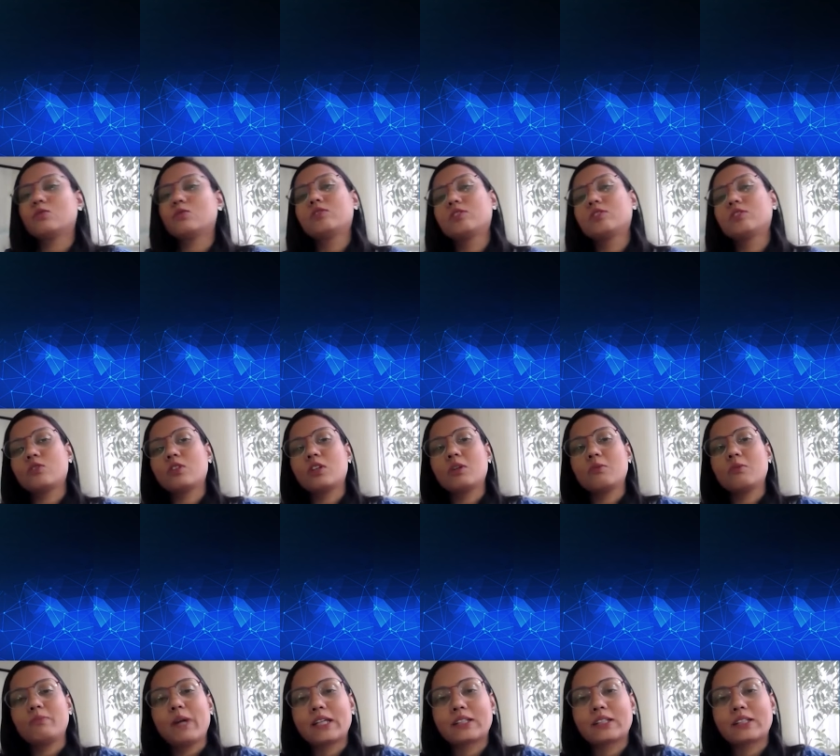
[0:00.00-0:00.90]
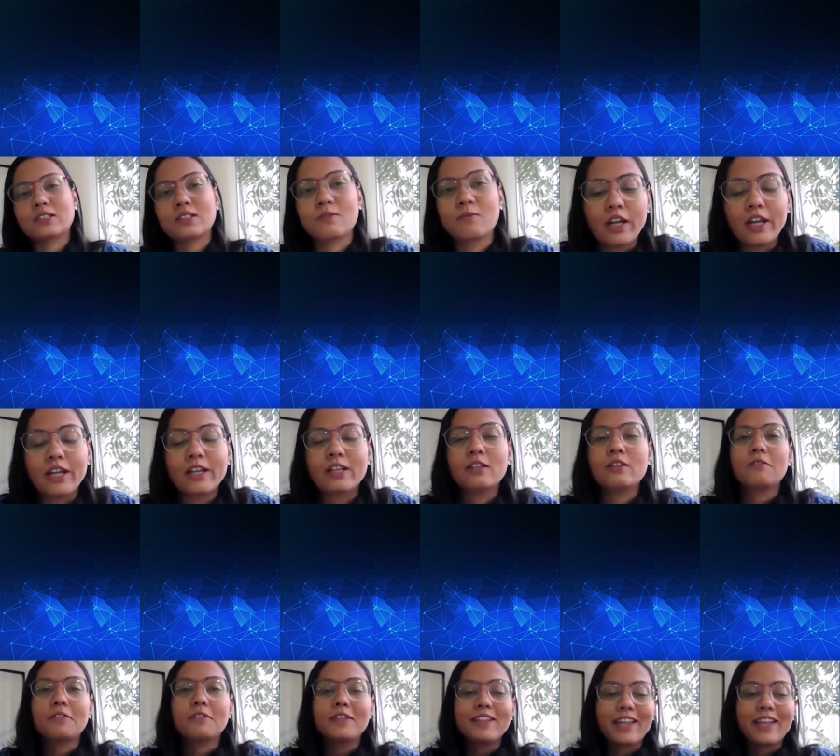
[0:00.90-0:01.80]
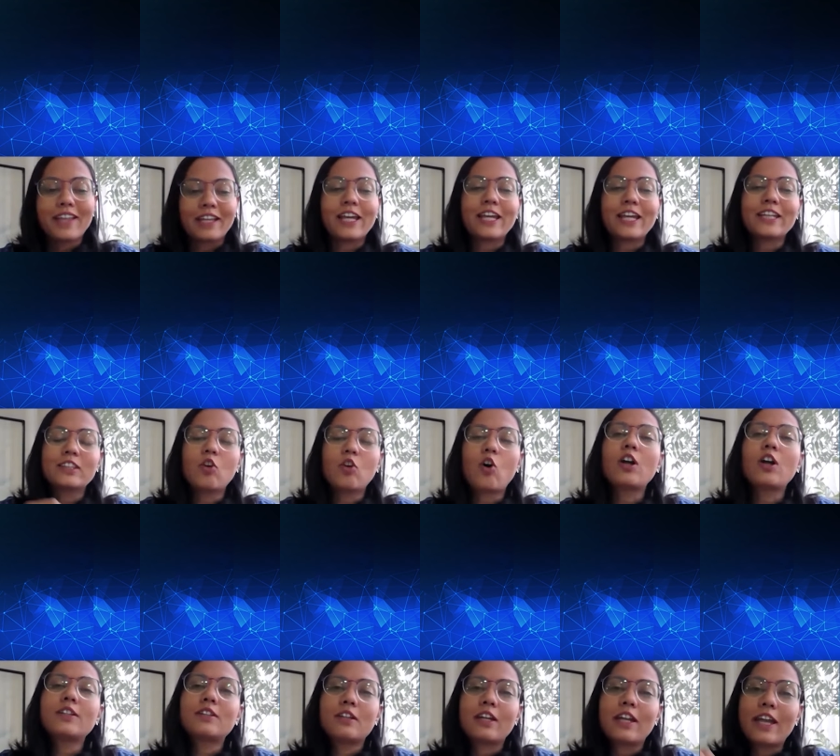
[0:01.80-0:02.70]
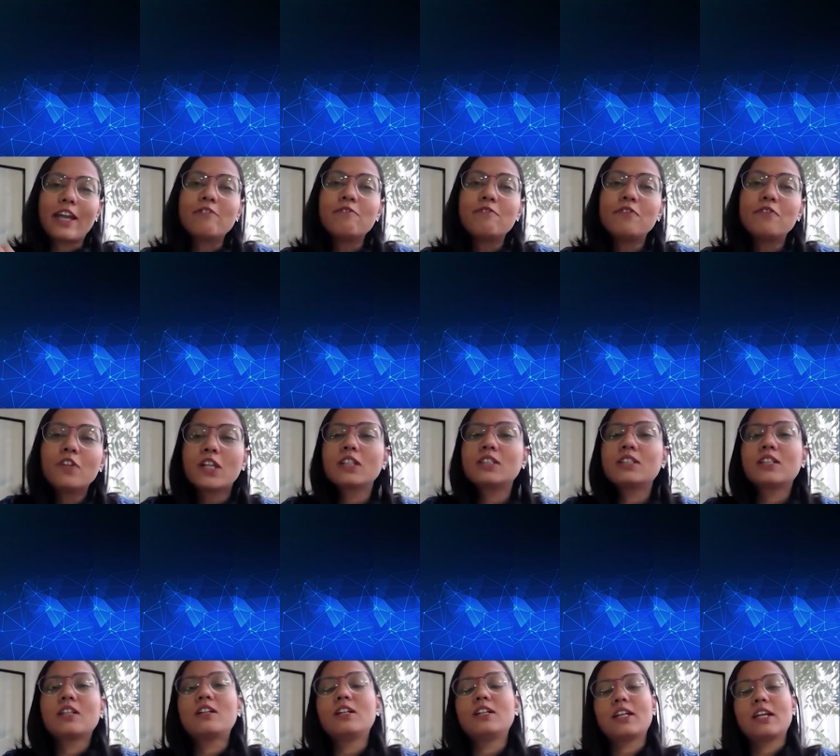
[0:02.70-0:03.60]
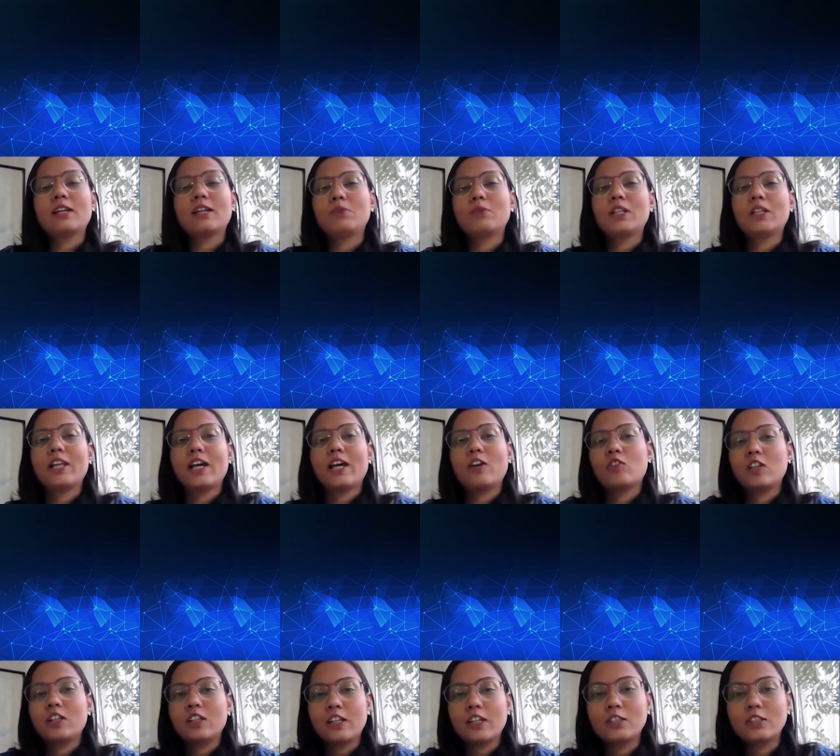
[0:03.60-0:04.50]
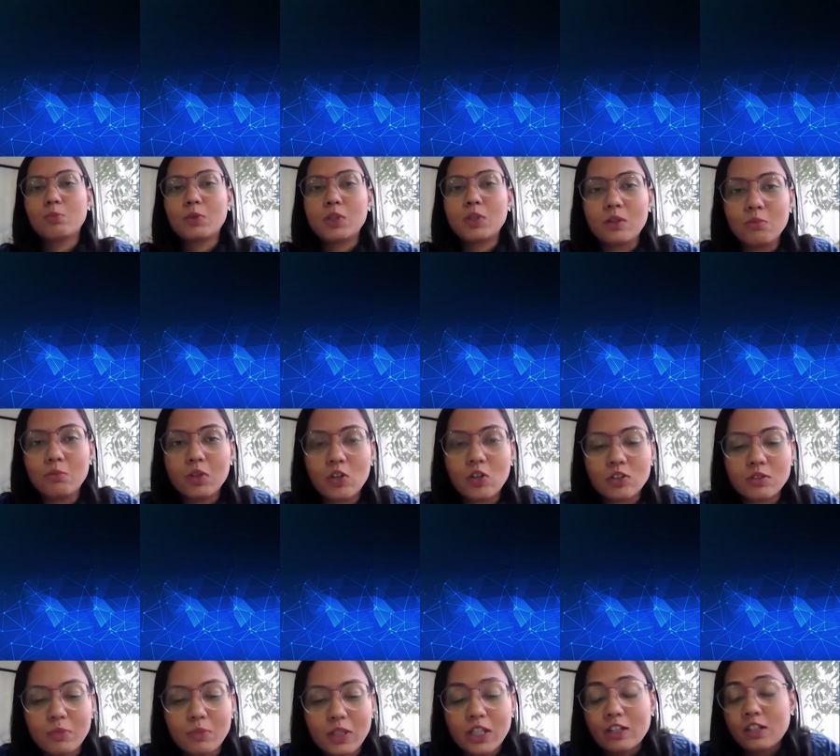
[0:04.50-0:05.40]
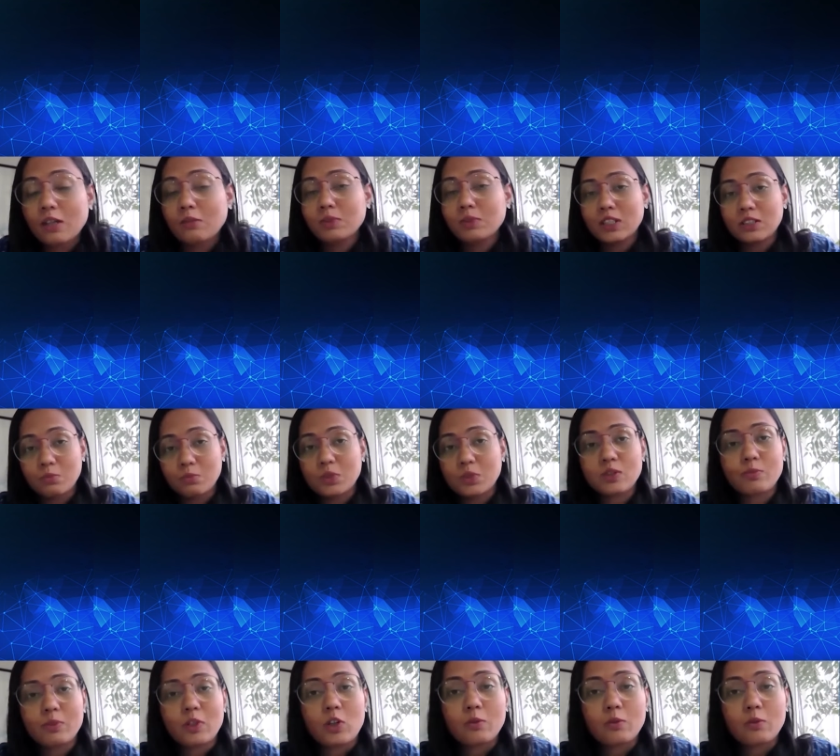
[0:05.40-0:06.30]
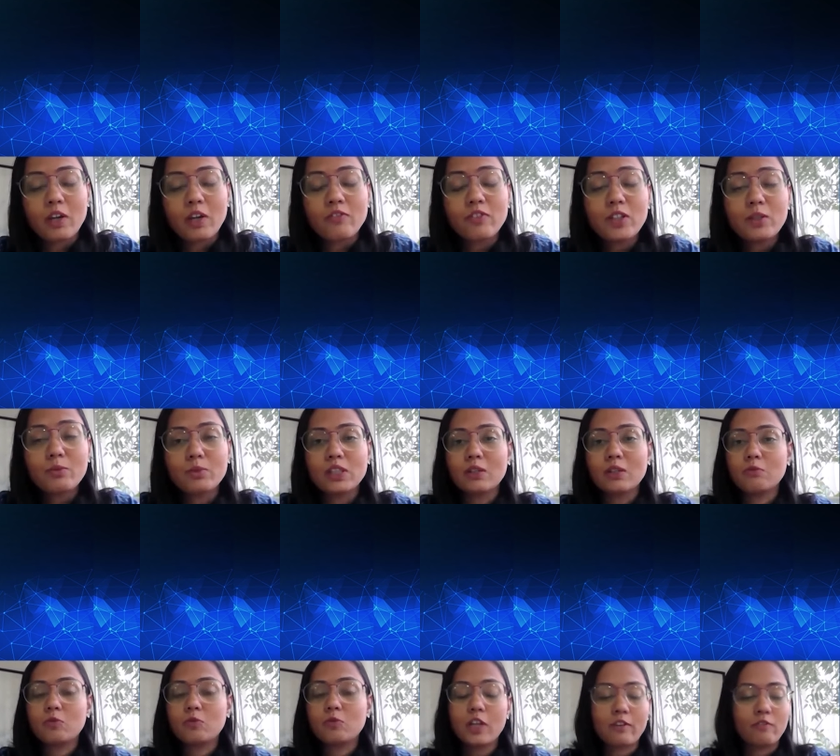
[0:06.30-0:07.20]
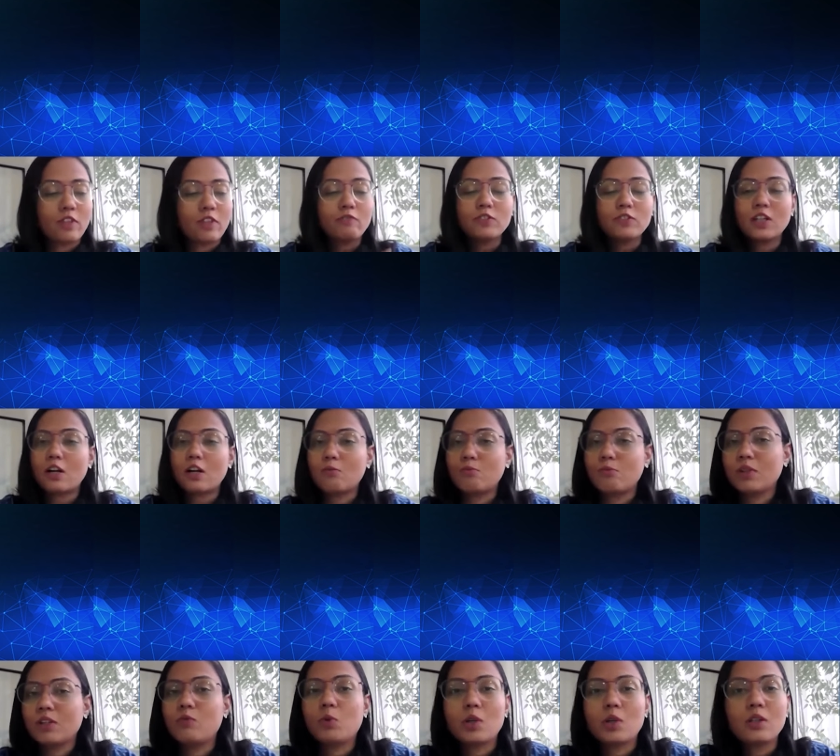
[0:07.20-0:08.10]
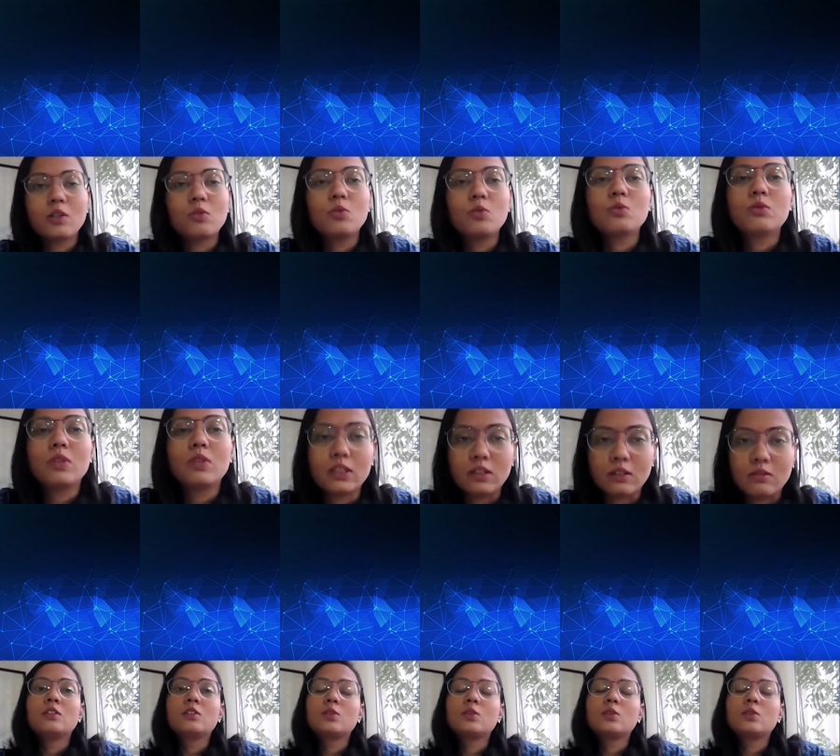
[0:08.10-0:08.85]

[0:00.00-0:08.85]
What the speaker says: user story impacts? And can I not every single time rely on an expert, because many times experts may not be available, they would have left the company? What do you do then?